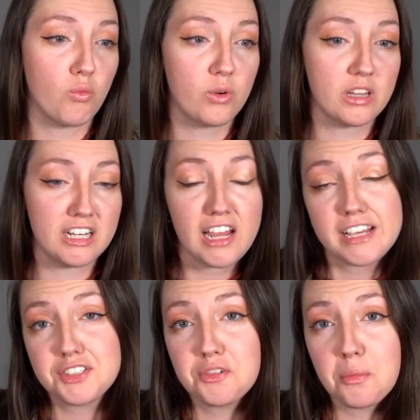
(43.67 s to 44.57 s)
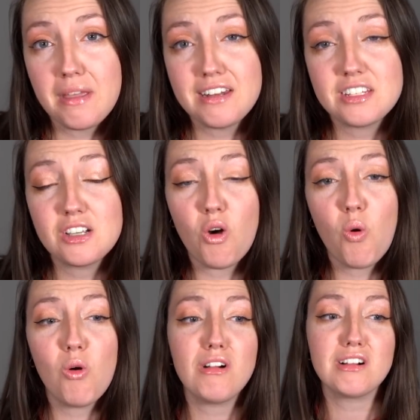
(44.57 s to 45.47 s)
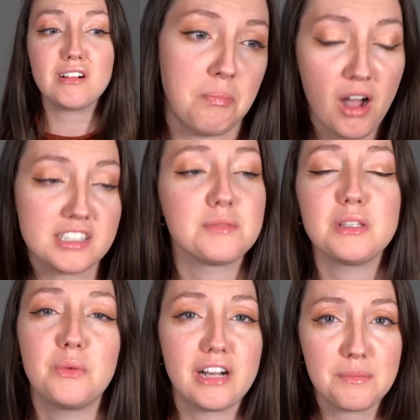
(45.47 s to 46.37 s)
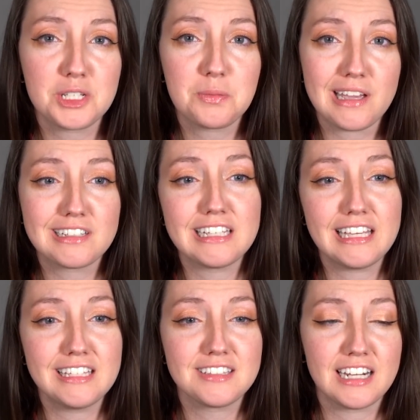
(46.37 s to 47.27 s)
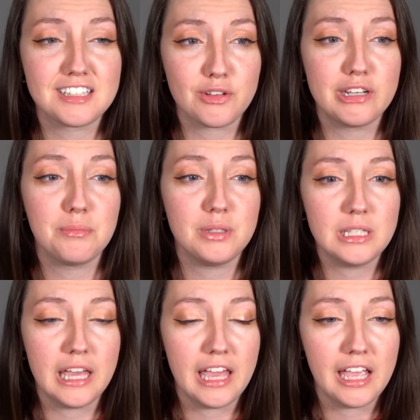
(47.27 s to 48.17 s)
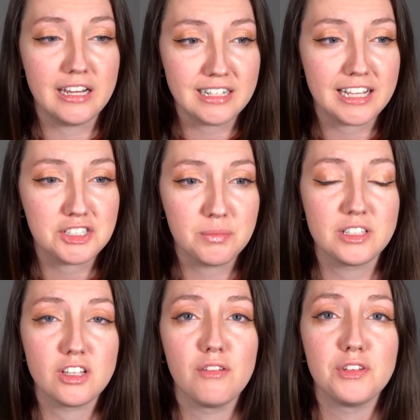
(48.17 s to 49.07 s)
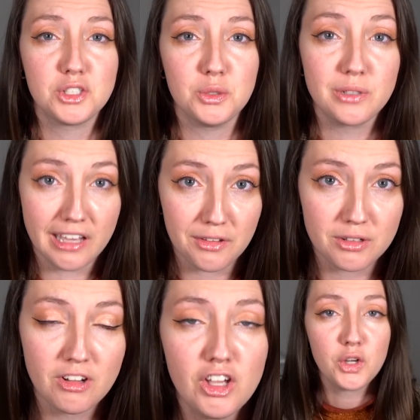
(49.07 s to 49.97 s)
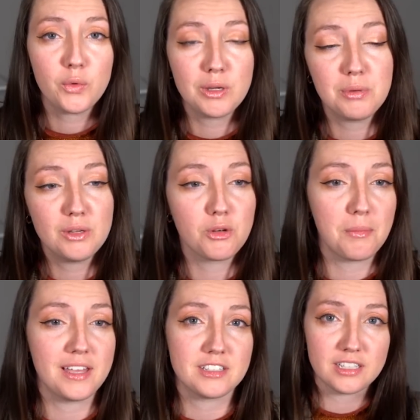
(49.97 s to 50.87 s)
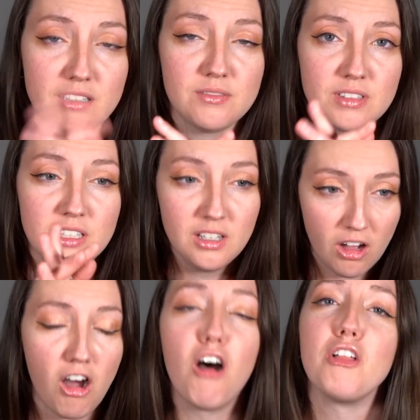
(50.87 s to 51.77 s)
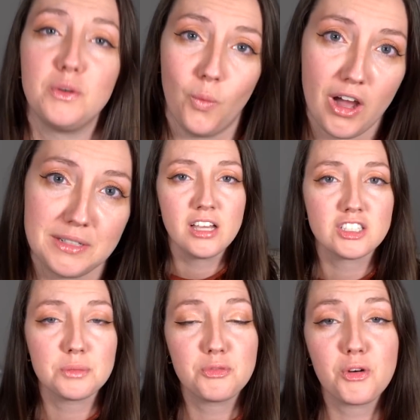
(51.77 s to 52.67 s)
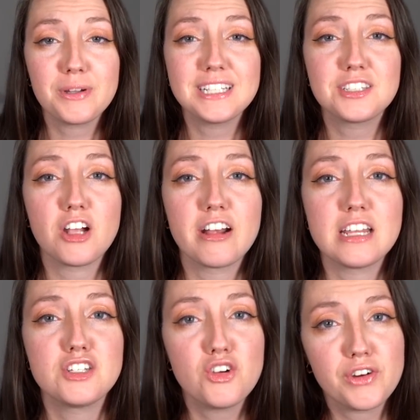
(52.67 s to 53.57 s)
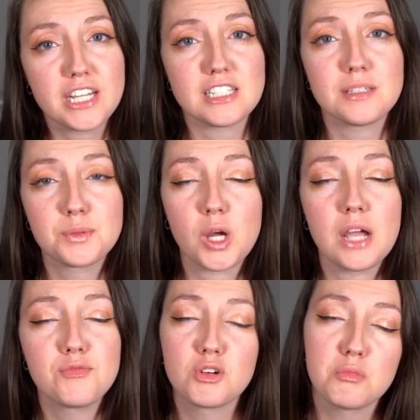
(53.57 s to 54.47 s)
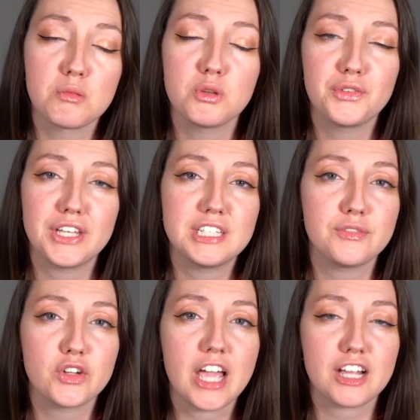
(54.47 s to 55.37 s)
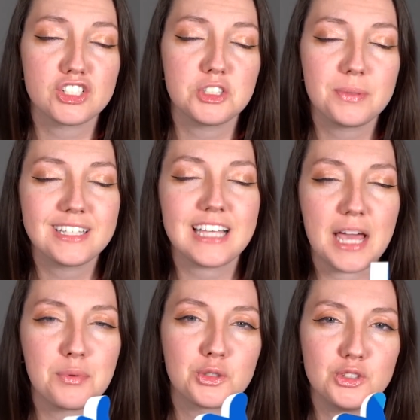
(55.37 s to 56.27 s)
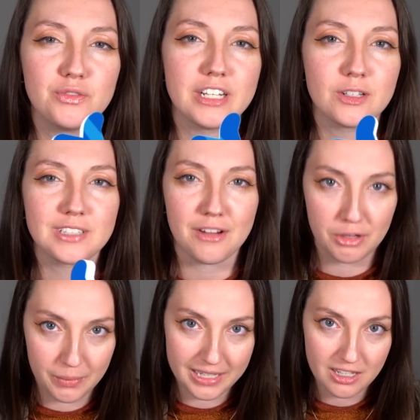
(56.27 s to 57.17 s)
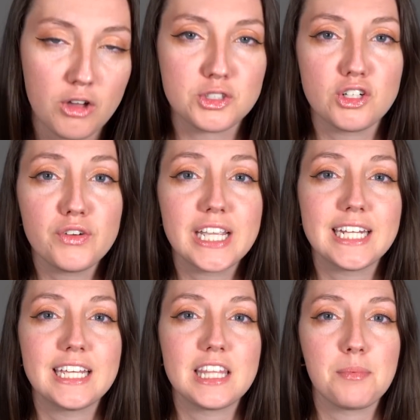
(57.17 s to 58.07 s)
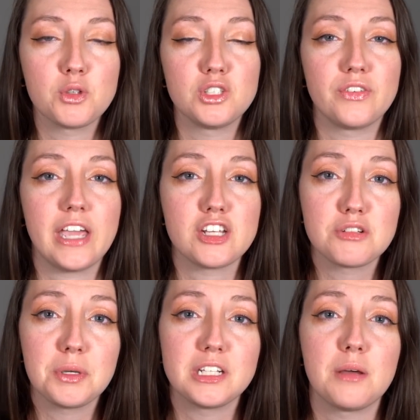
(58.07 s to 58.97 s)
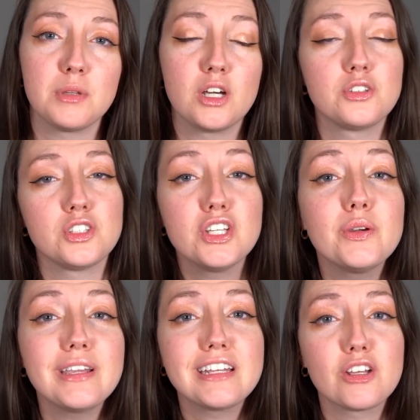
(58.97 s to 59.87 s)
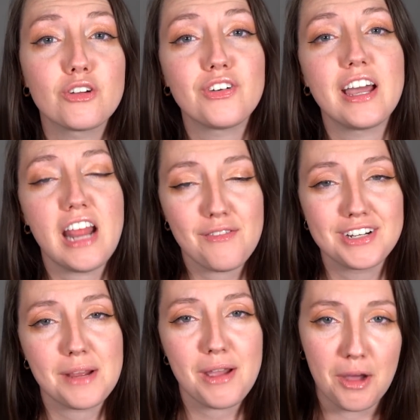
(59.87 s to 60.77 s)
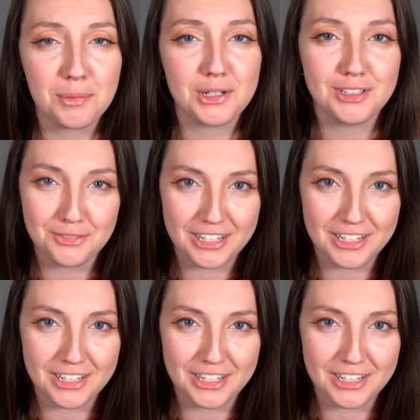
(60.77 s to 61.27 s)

really nice and romantic, or possibly what I'm expecting is that it's going to be a nice mix of the two together. Creepy, romantic, all in one. So before we get started, don't forget to subscribe for more movie and TV reactions because I post new videos every week. Also, don't forget to hit that post notification bell down below so you can get notified every time I upload a new